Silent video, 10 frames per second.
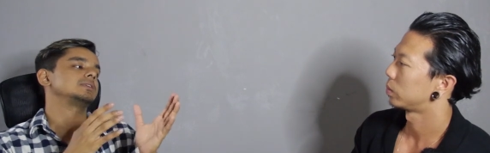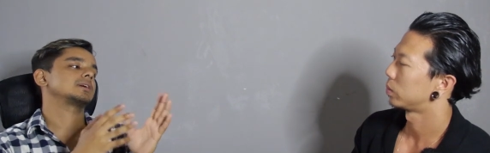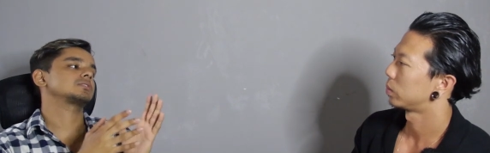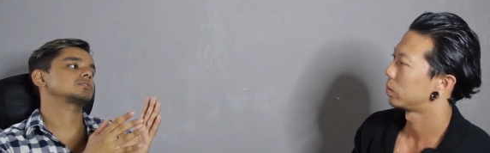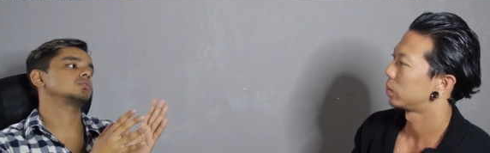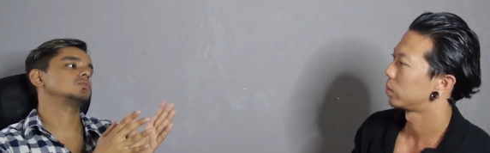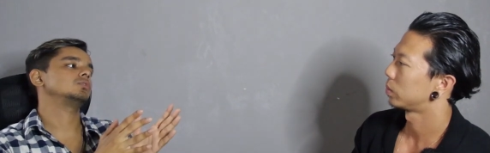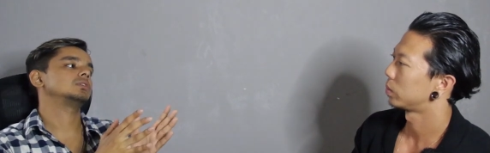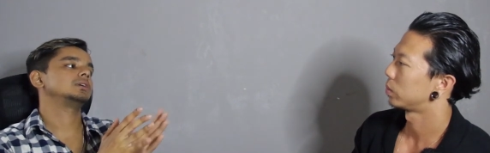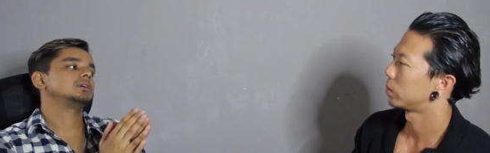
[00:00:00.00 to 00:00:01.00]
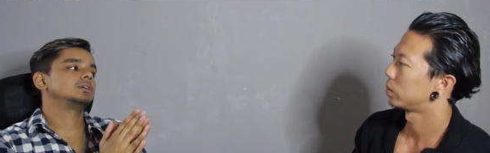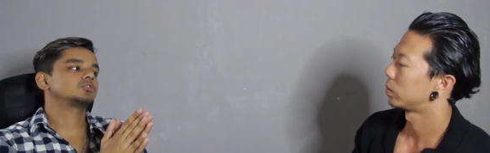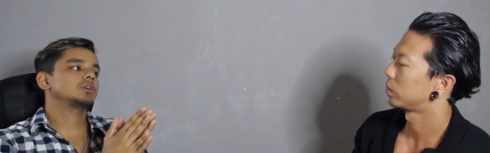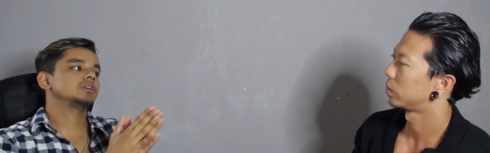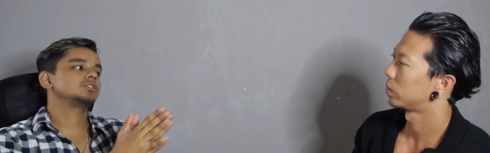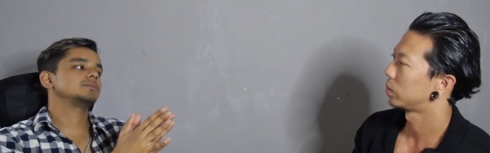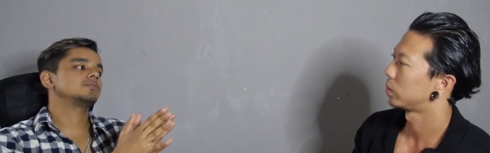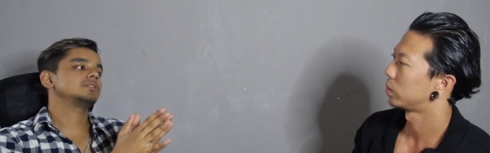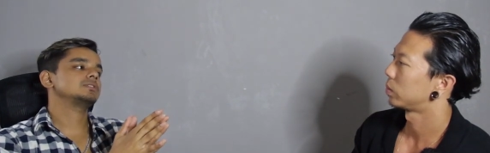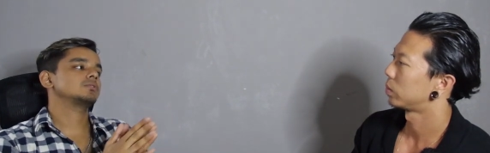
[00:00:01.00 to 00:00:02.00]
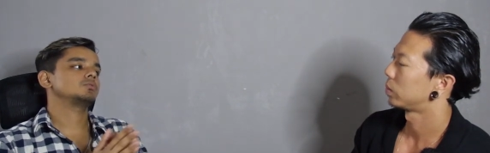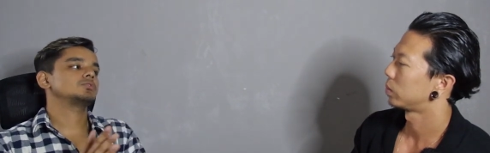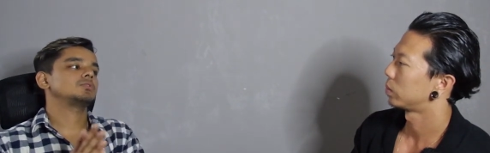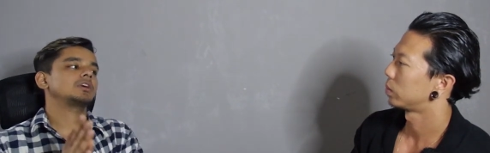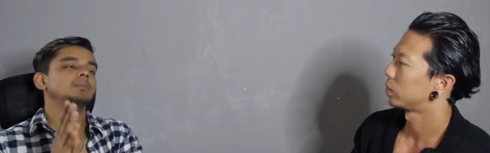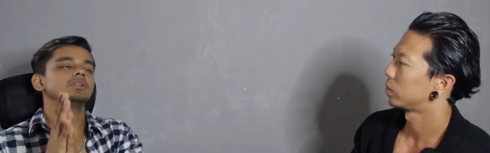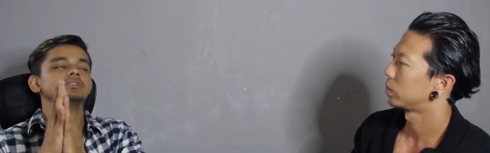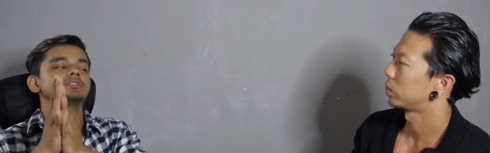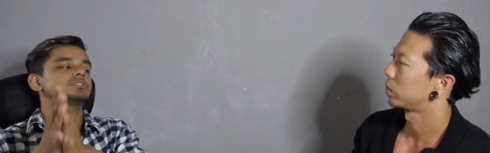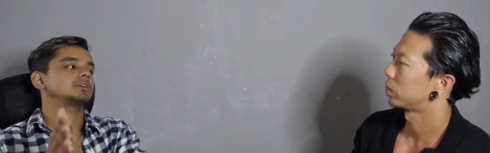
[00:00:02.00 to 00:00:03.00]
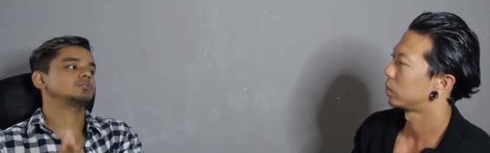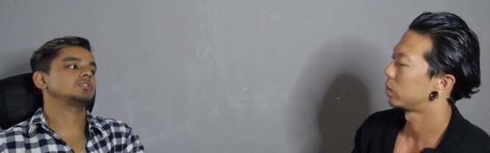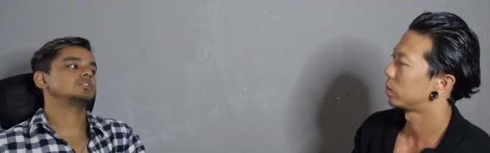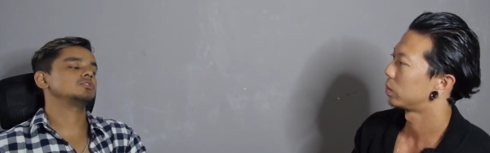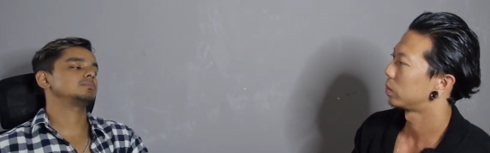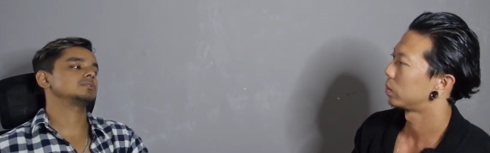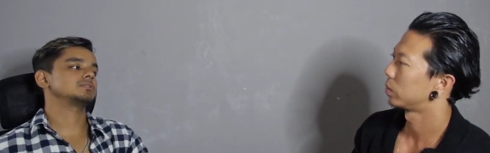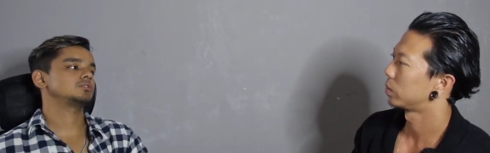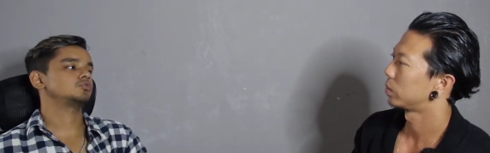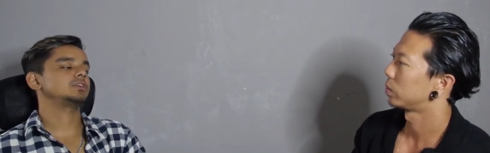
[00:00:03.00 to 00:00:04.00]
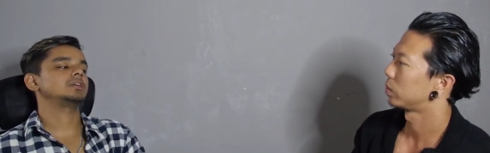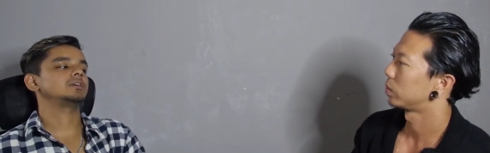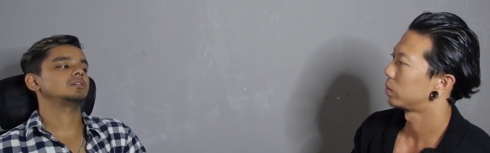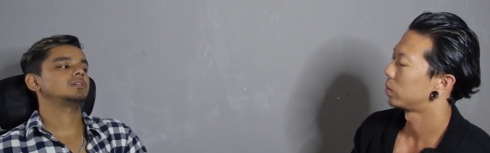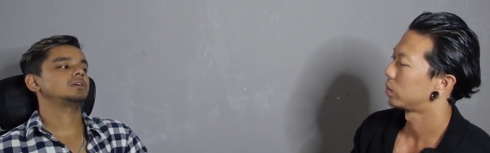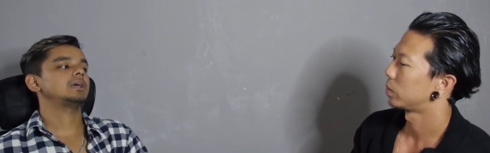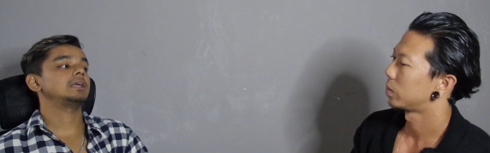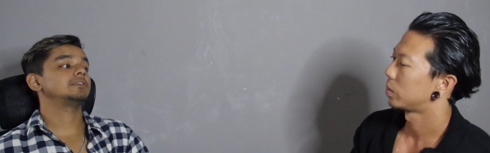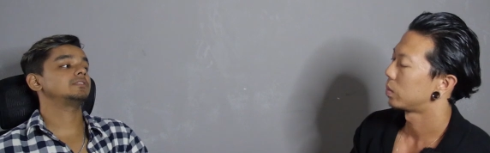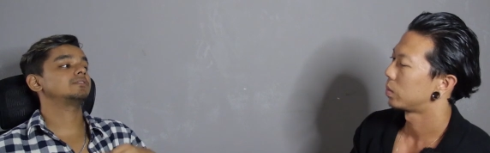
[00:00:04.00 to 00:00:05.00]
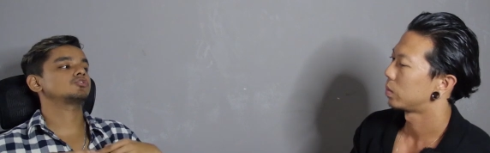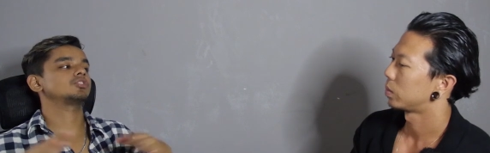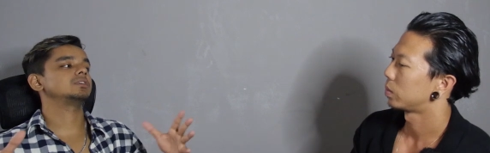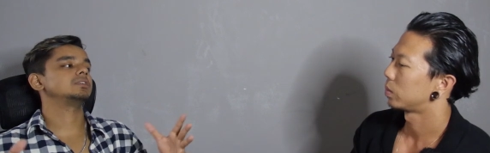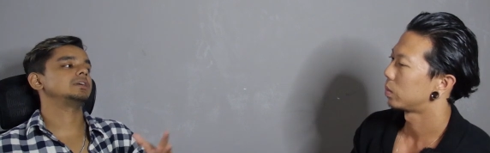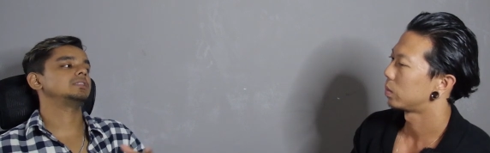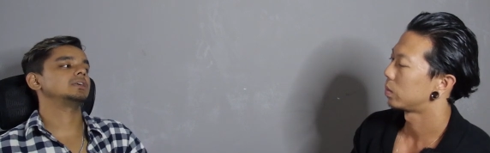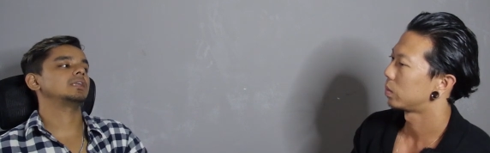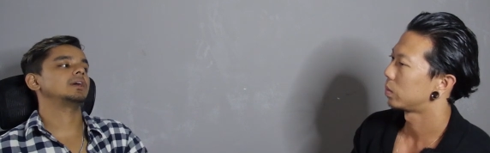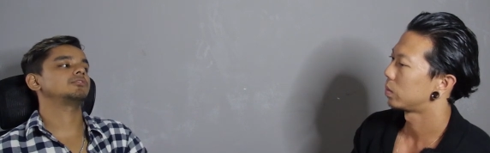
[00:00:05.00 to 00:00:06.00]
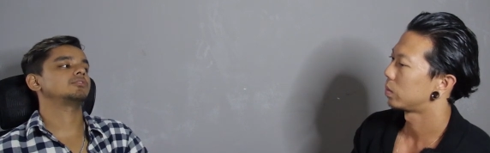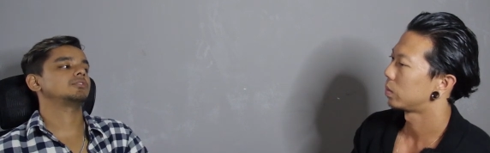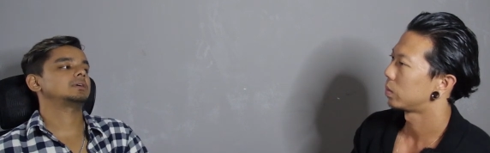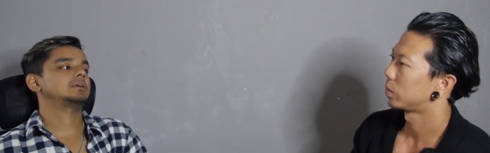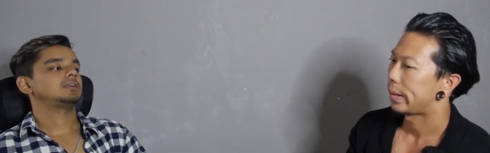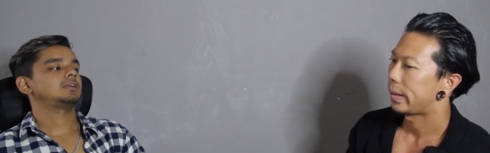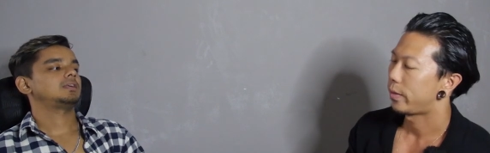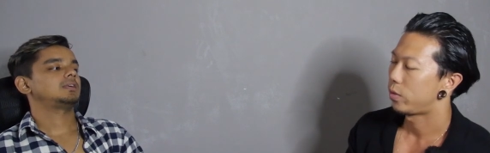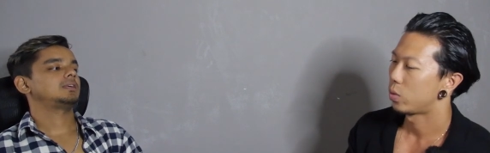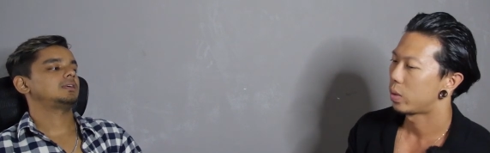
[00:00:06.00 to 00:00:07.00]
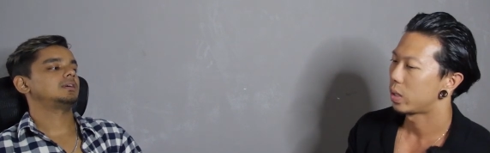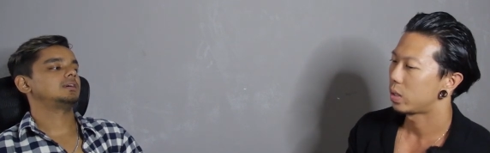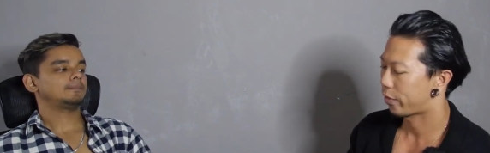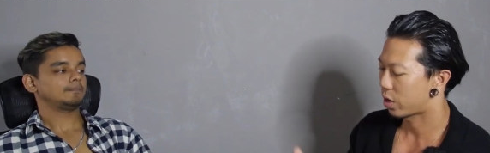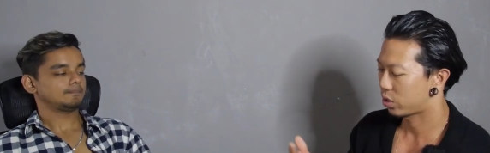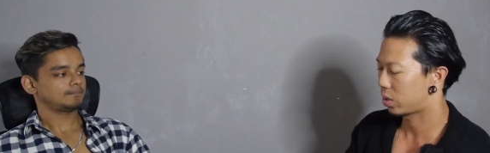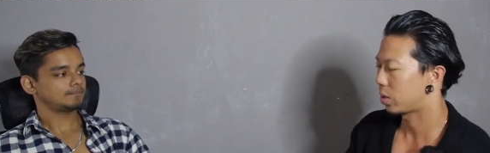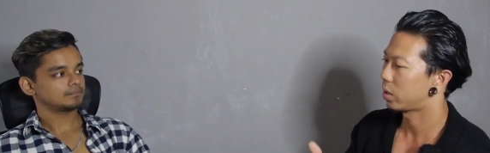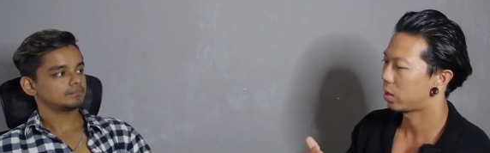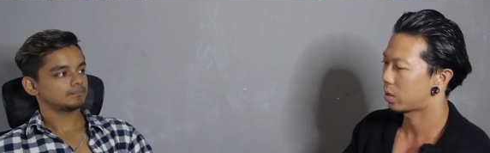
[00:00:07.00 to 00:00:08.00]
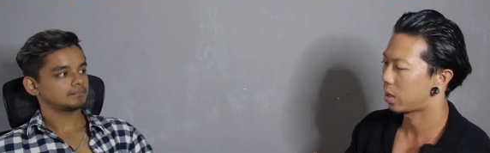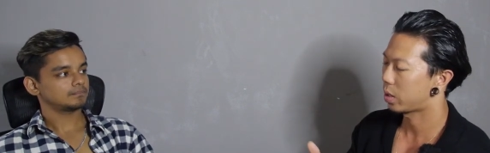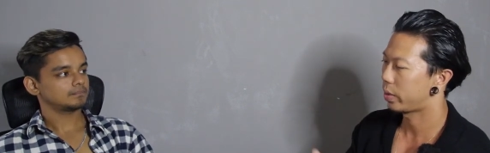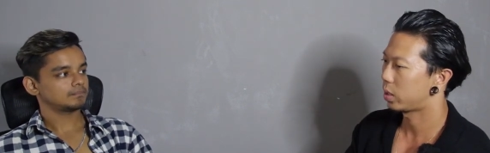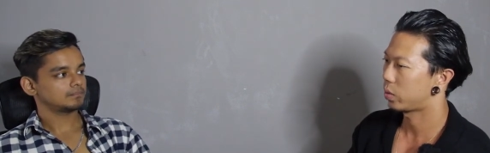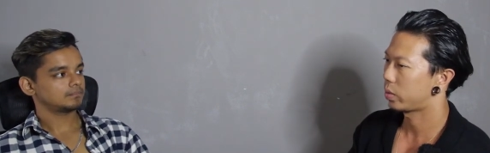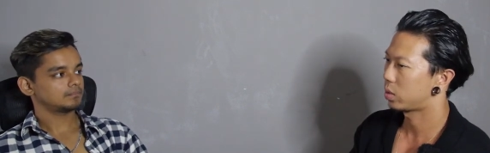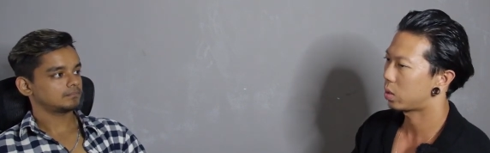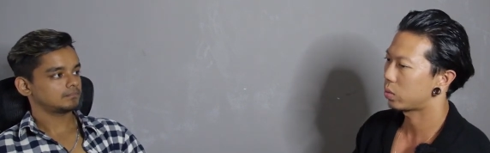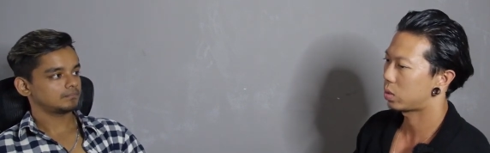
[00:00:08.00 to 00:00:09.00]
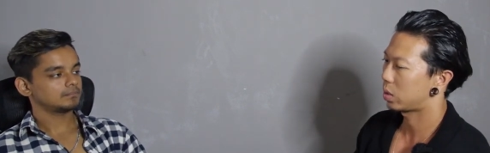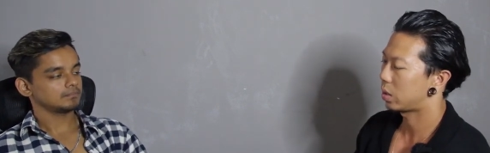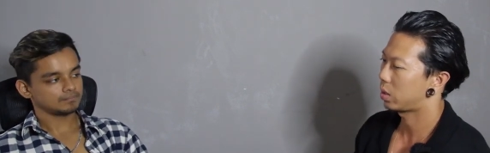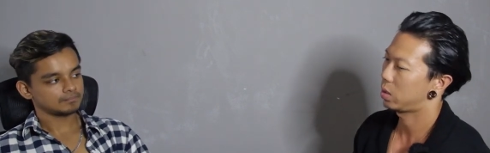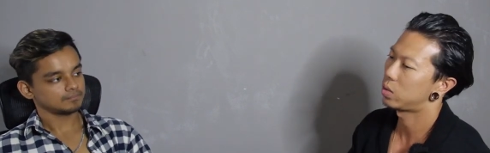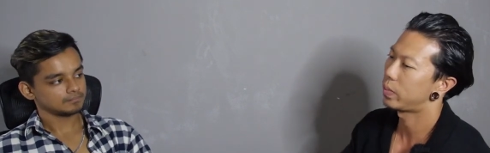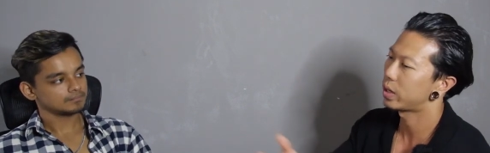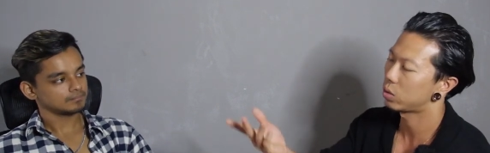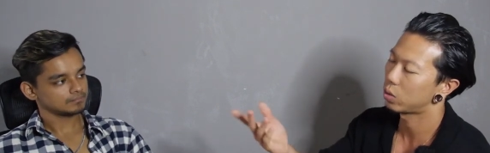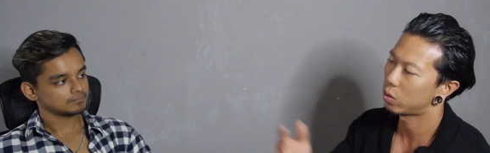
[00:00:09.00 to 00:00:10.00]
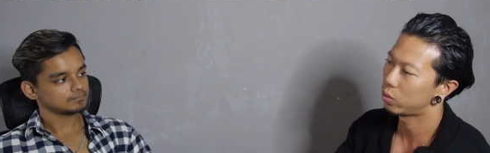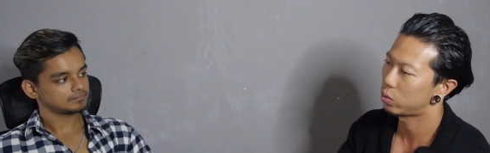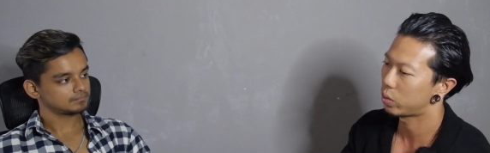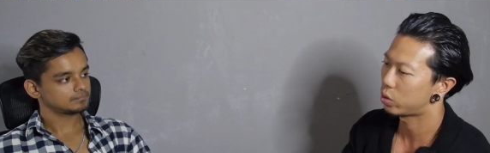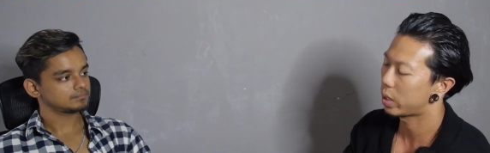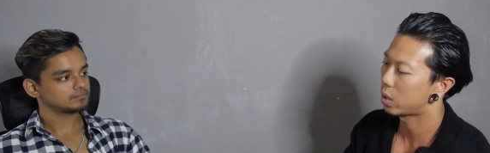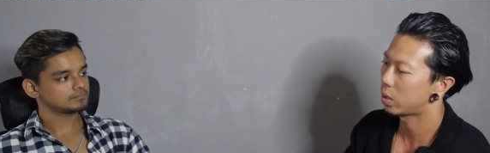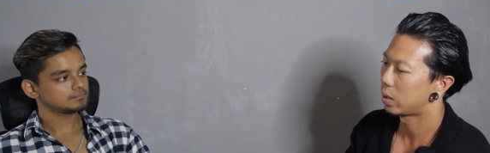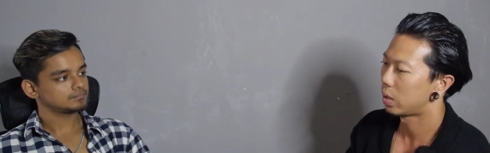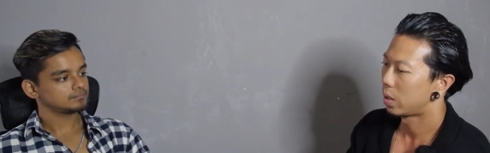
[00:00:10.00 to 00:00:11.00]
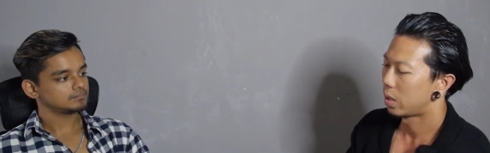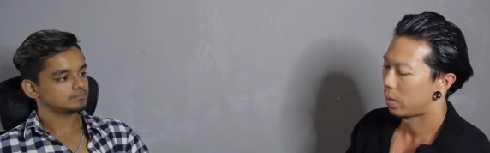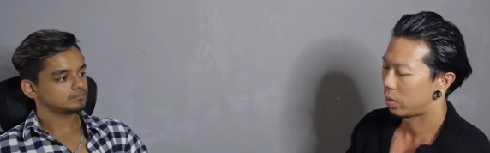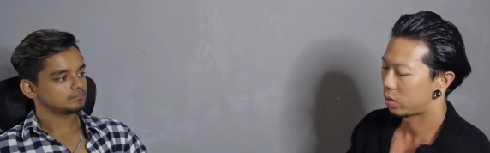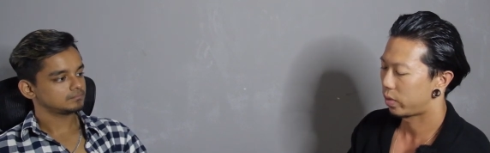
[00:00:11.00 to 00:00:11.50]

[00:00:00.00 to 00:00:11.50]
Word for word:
Speaker 1: they start slow, try gym first, or would you recommend just jump straight into personal training, and they've never trained a day
Speaker 2: in their life? If you want fast, accelerated results, it's best to go to a trainer, because